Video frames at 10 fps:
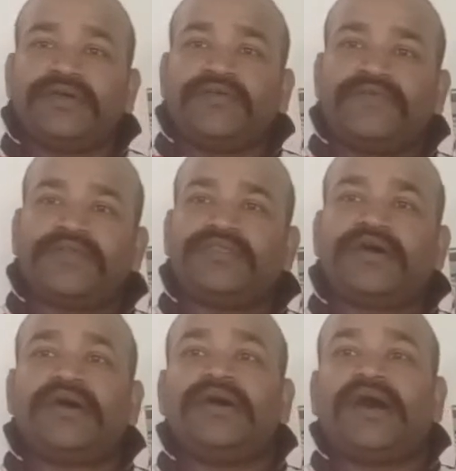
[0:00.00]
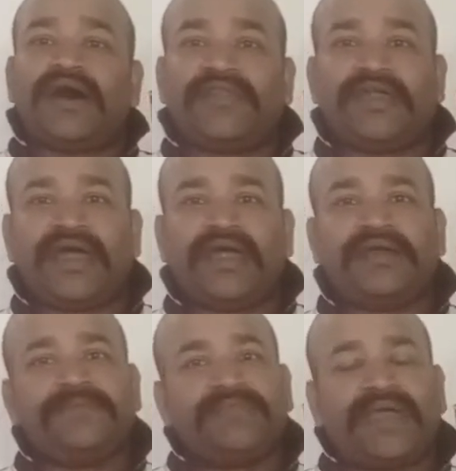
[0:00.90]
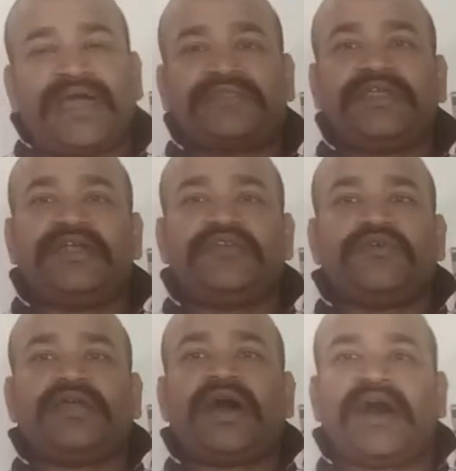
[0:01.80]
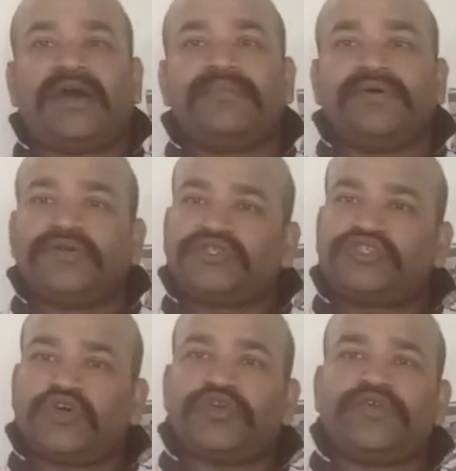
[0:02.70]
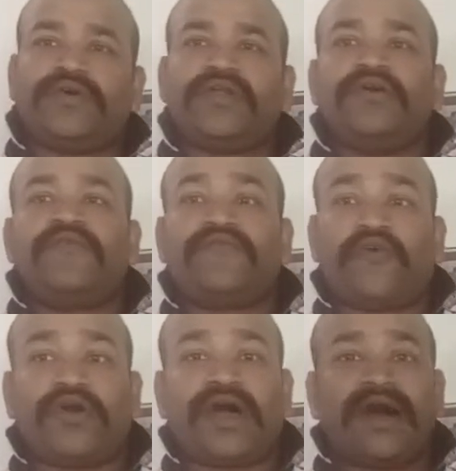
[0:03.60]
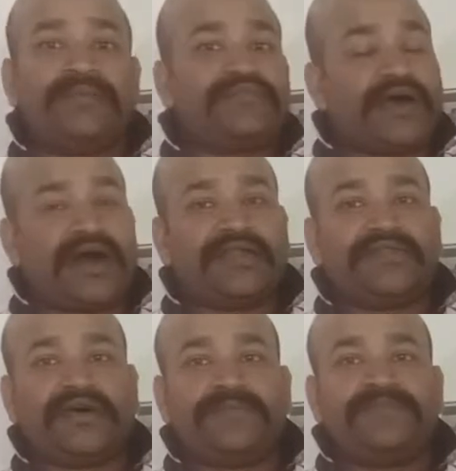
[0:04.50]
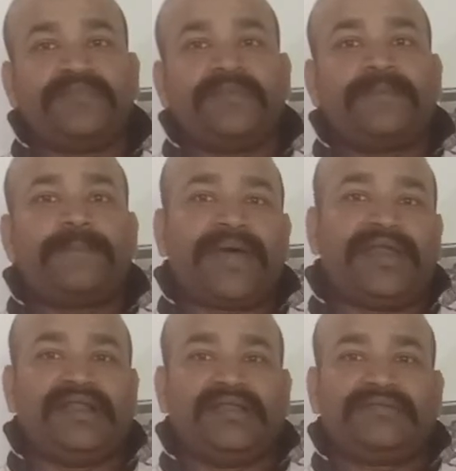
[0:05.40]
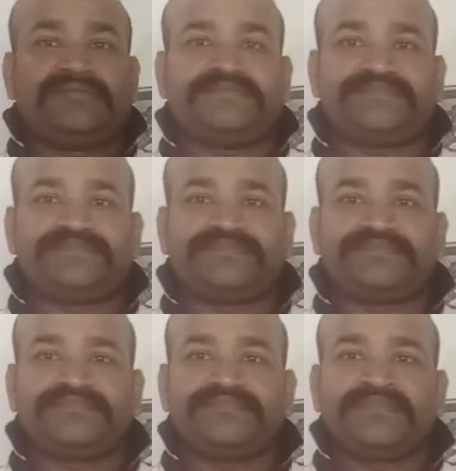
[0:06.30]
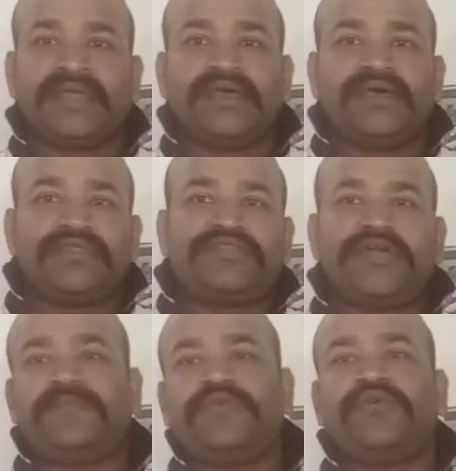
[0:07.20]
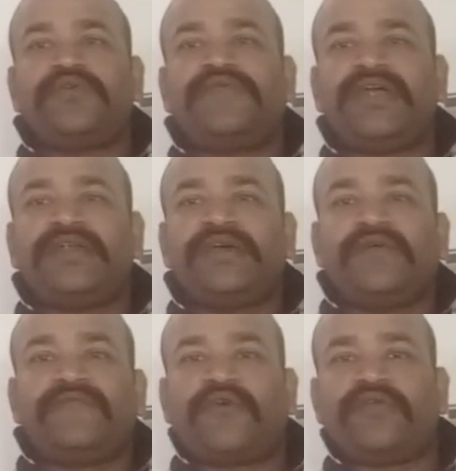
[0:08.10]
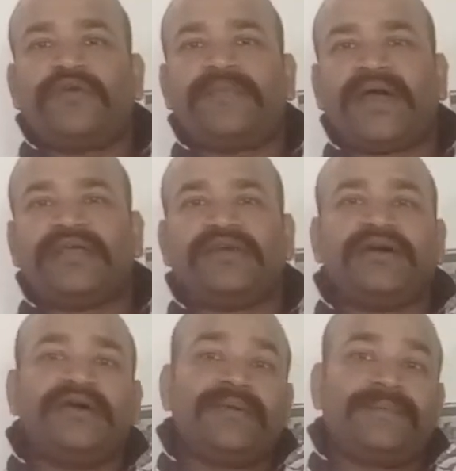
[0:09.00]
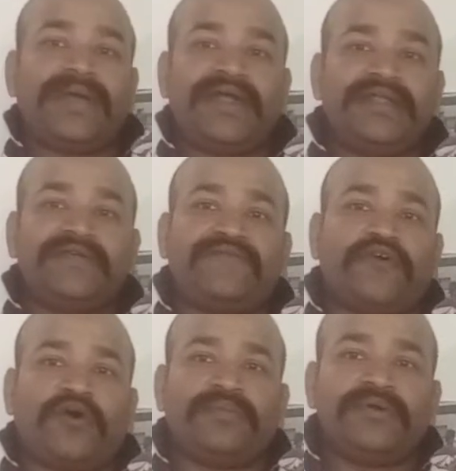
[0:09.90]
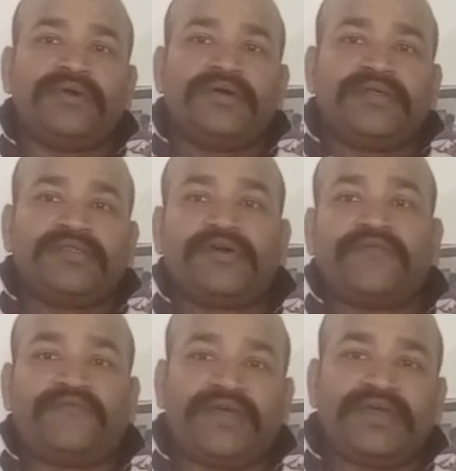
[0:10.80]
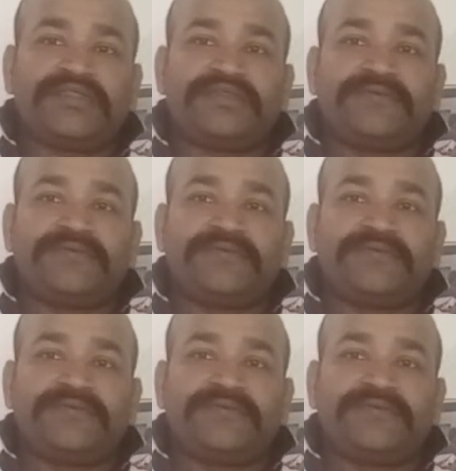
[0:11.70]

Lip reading: with the other hand, extend your arm, show your forearms are the parallel. Shift your weight forward by the bending from the waist